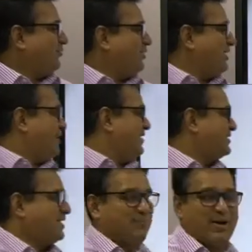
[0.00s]
we learned
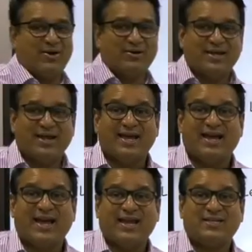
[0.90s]
about
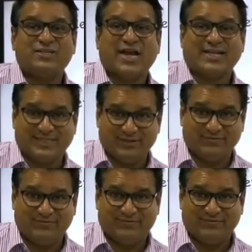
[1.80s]
an adjective.
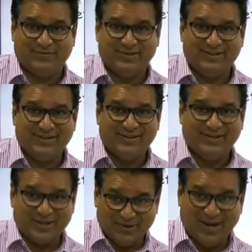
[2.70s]

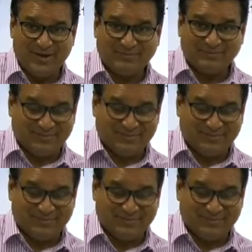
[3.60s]
Okay?